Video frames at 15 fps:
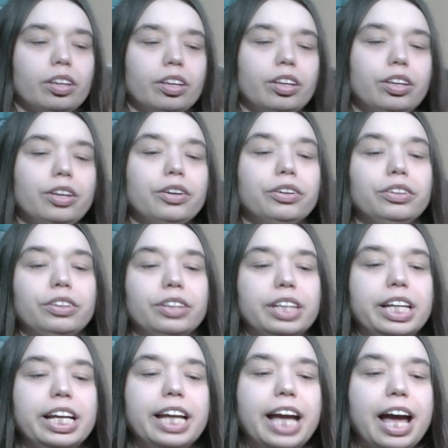you're
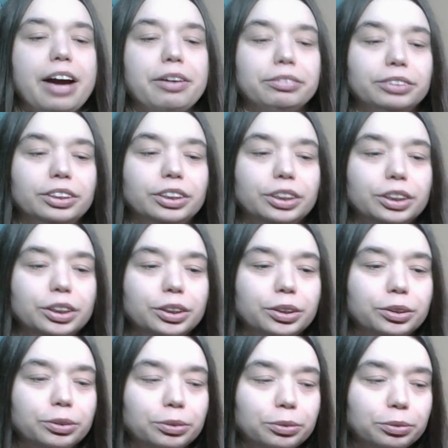learning how
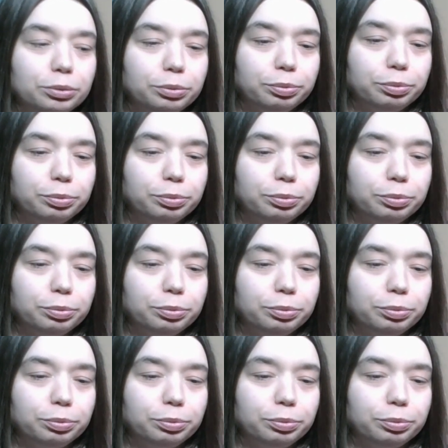to